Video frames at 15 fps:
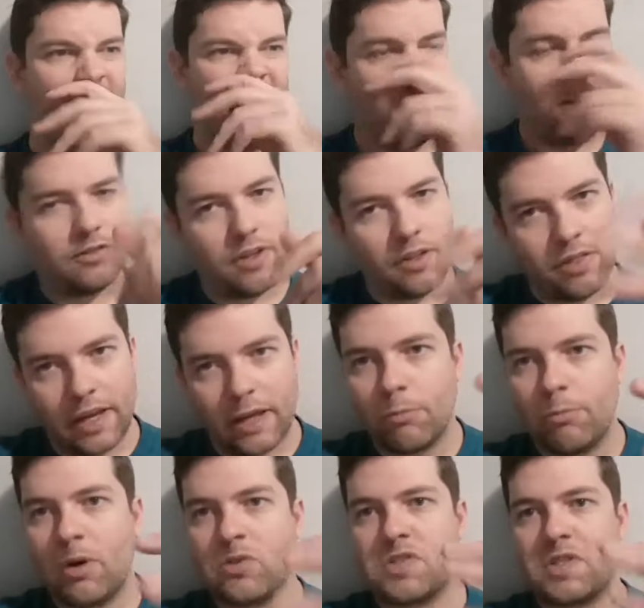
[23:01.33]
to think
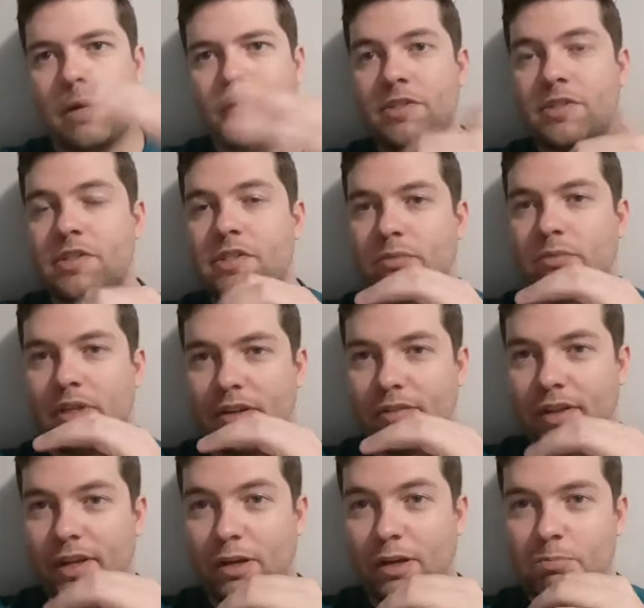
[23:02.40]
about skepticism and to
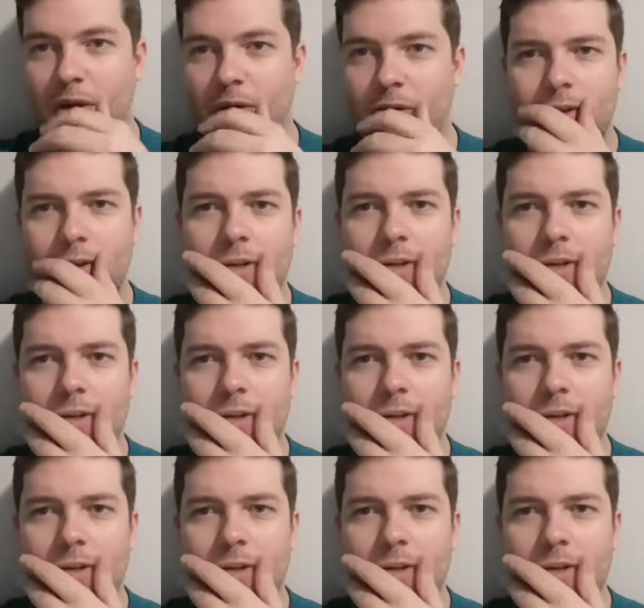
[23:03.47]
think about